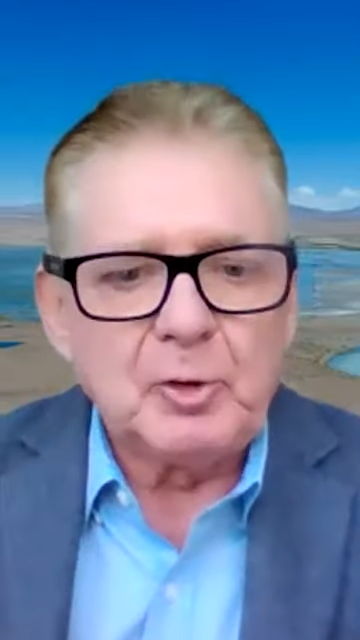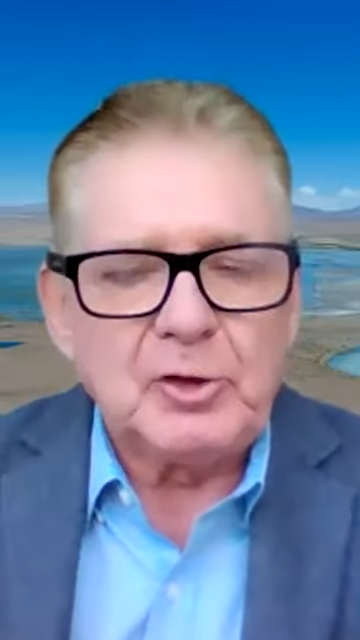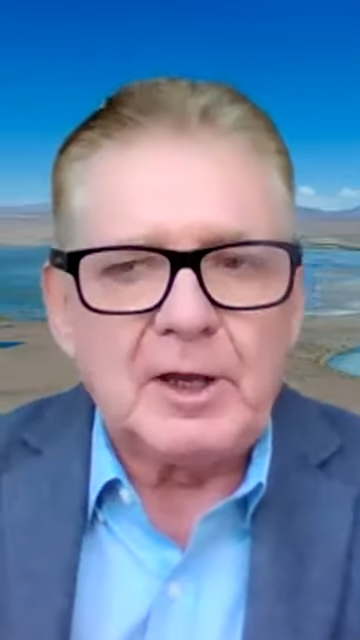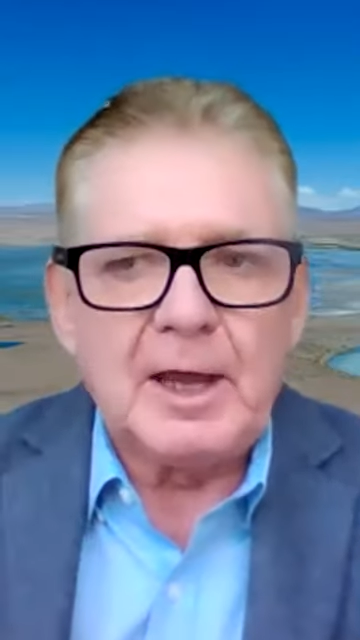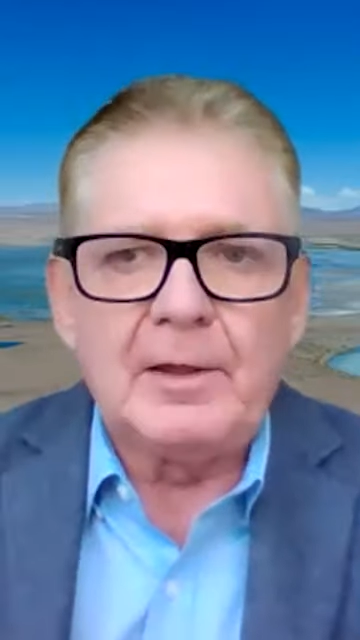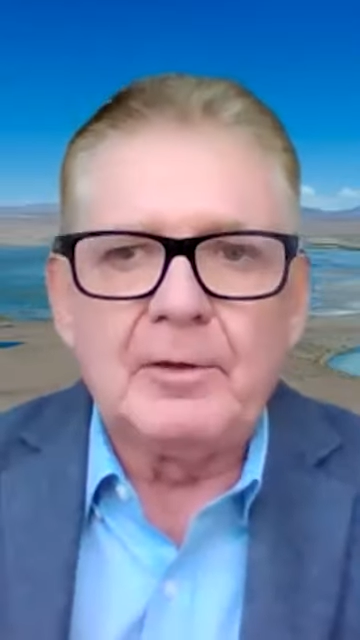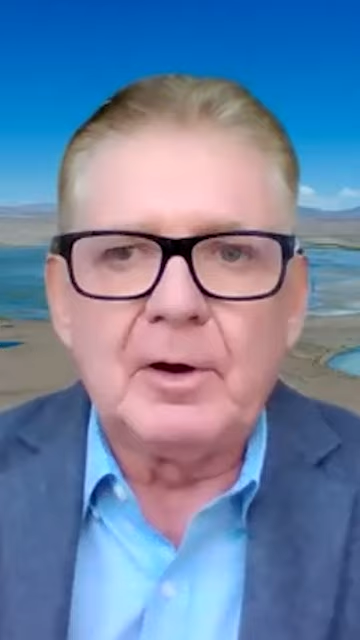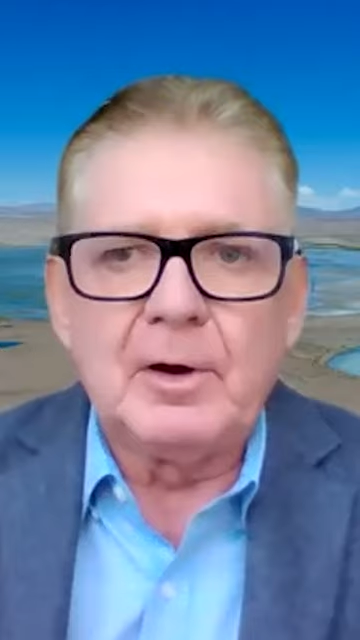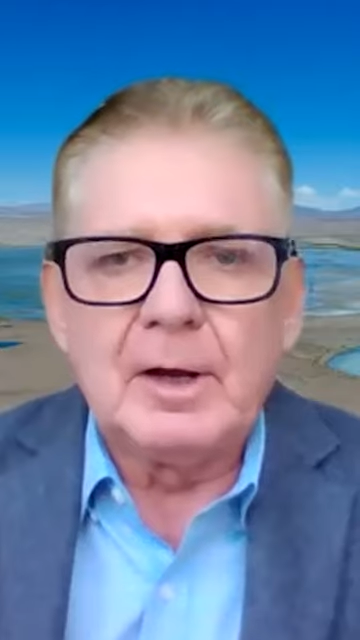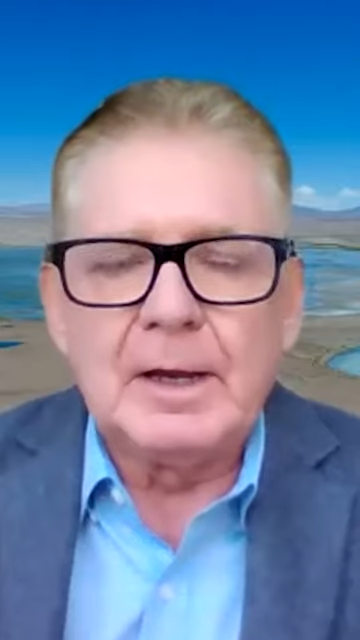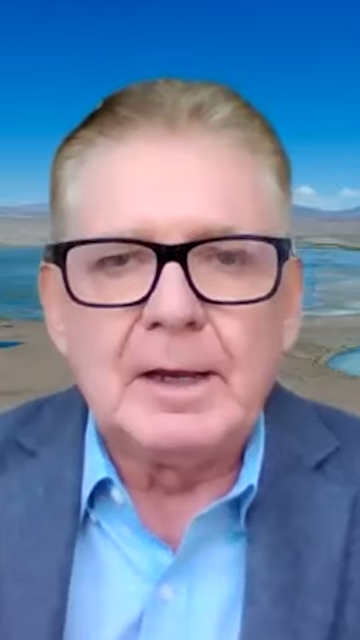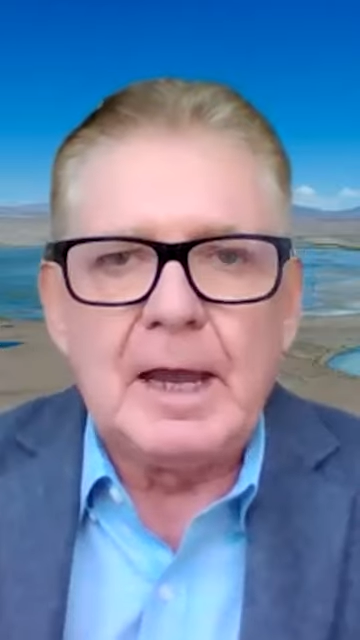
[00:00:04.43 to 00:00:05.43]
together
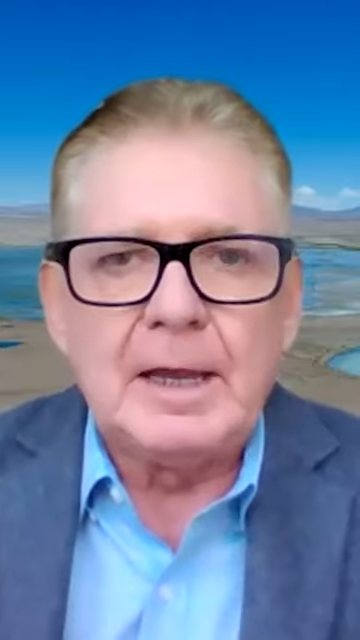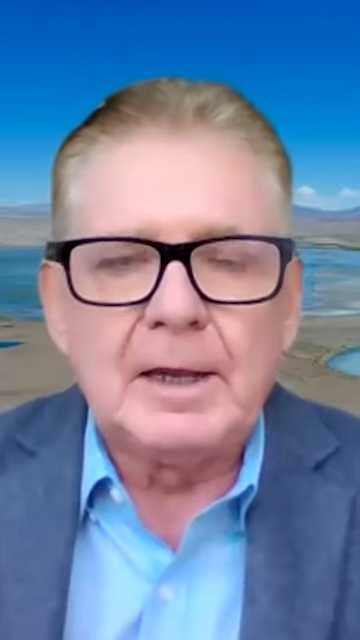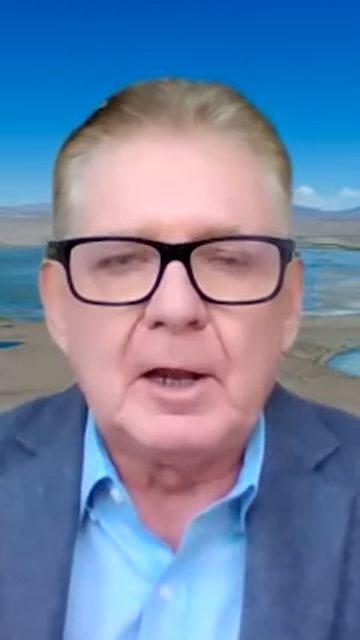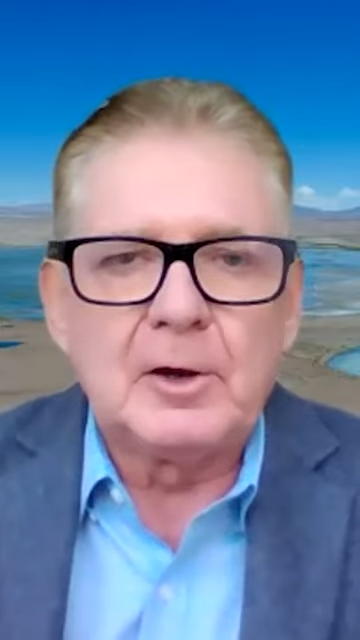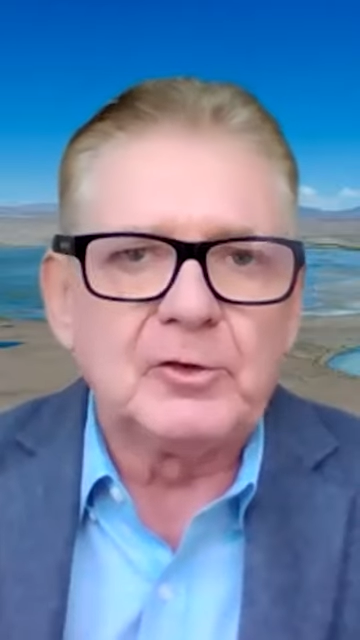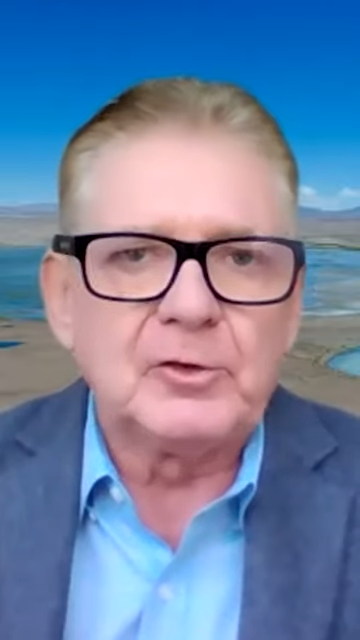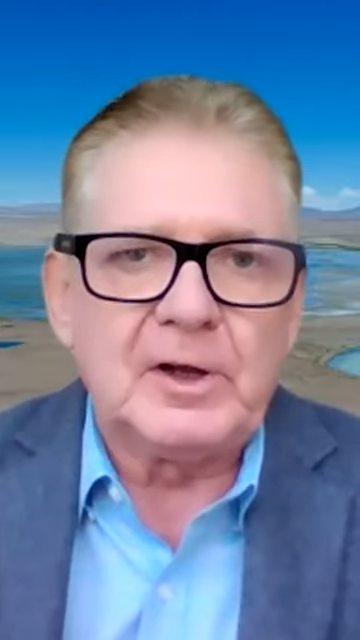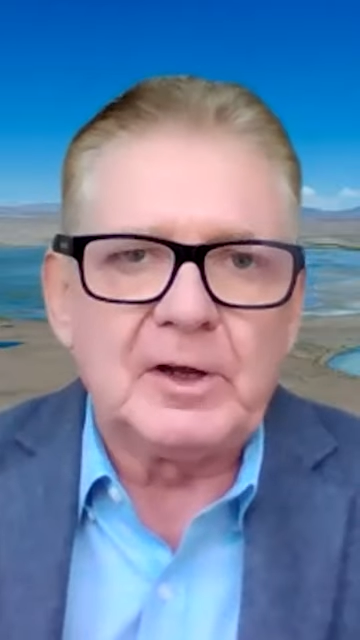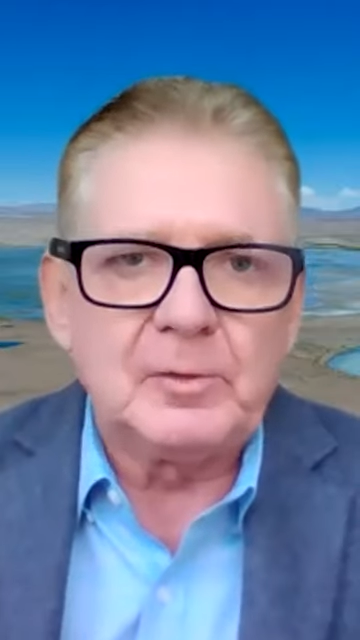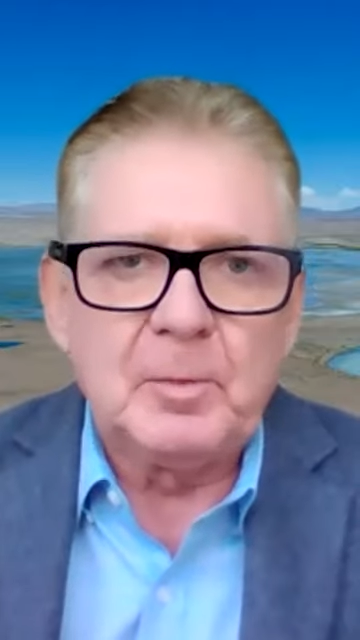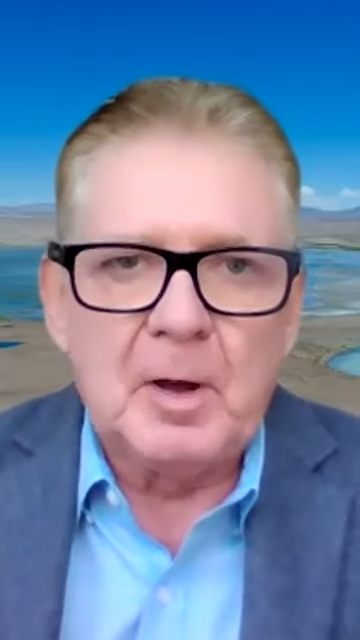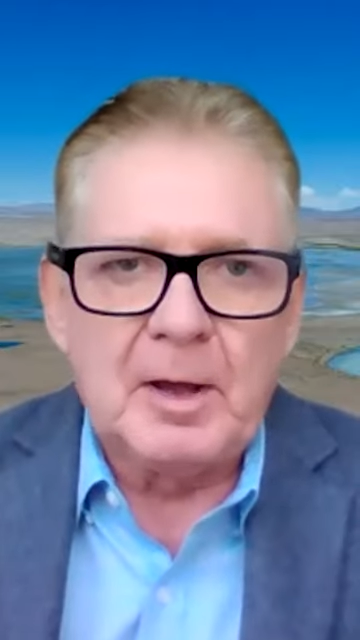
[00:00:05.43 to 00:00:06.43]
in under
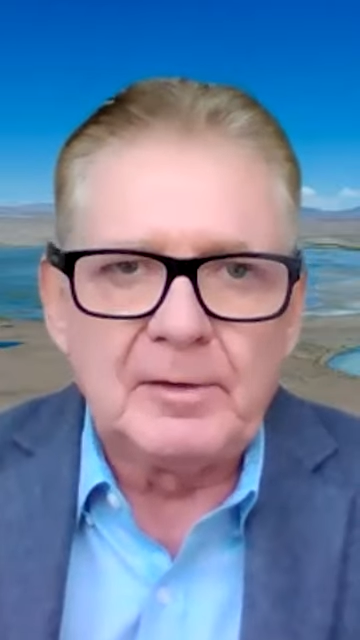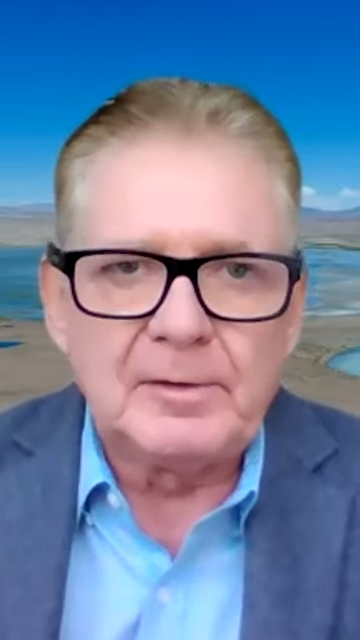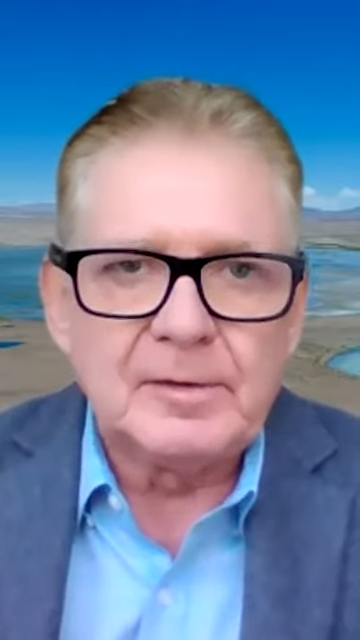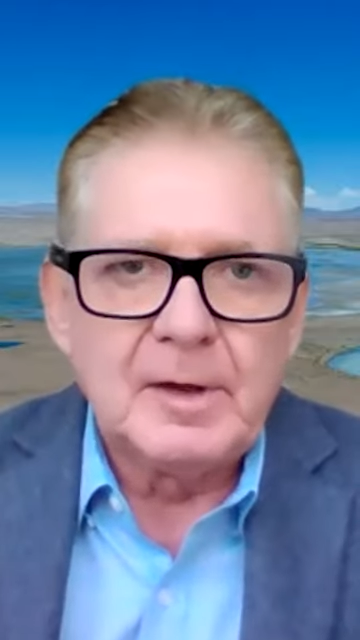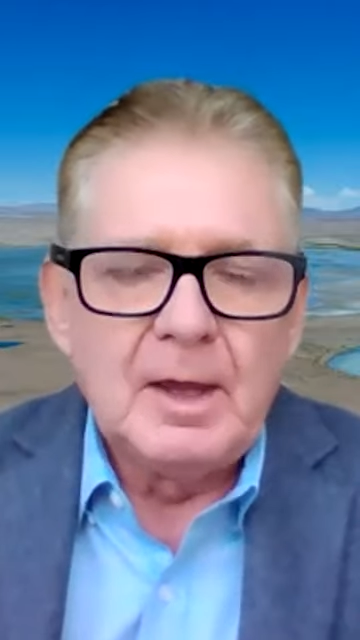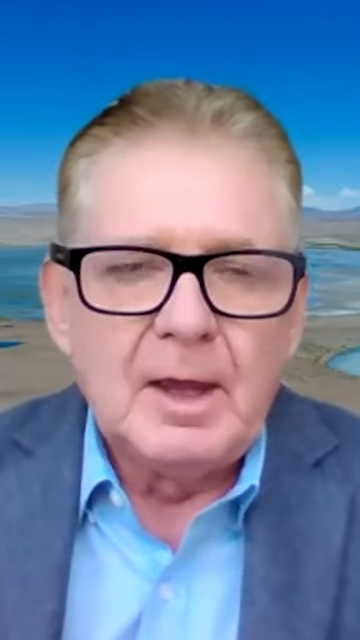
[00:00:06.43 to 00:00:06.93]
six months,